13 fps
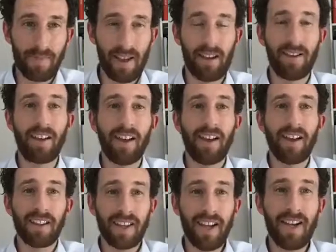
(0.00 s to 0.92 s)
Now,
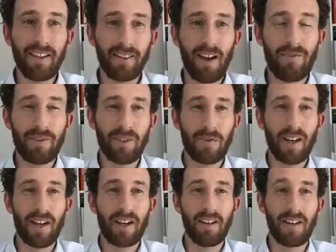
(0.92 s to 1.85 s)
the key to life is
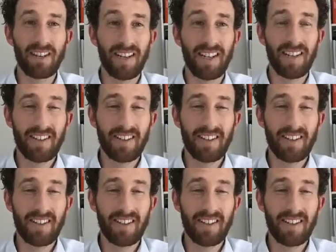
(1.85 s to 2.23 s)
recognizing and